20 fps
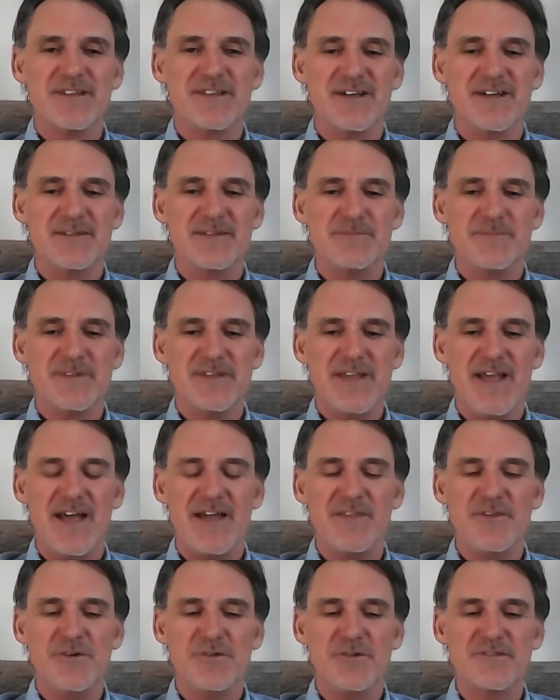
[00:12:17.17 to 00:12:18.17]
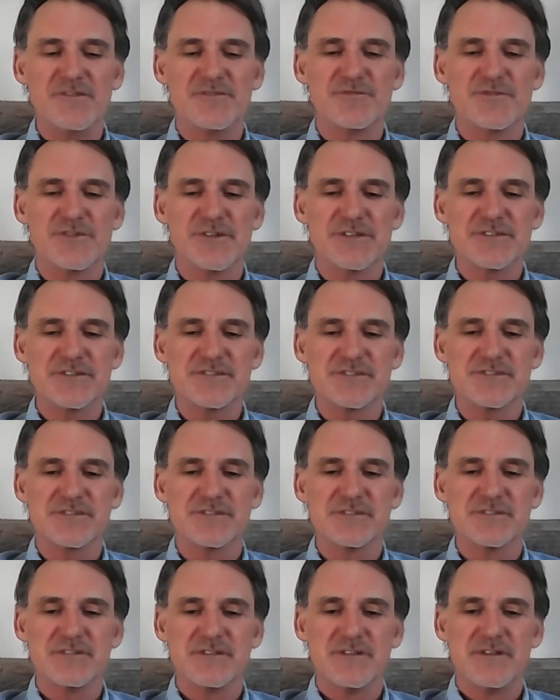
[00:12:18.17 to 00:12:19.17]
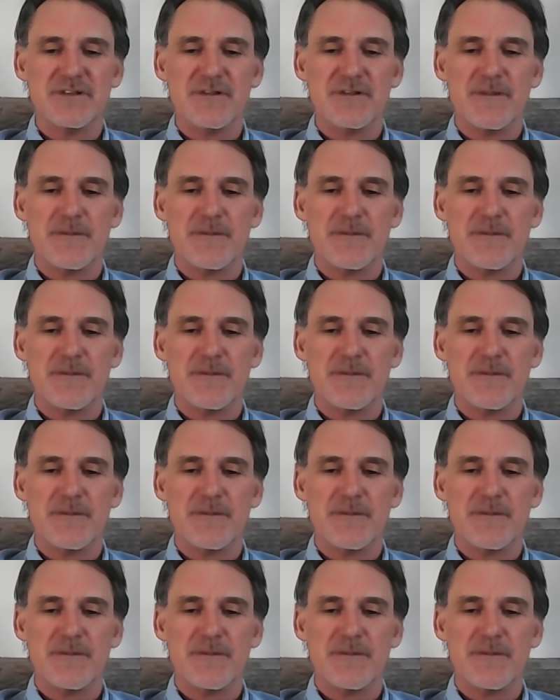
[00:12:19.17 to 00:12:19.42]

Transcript: But yeah, those first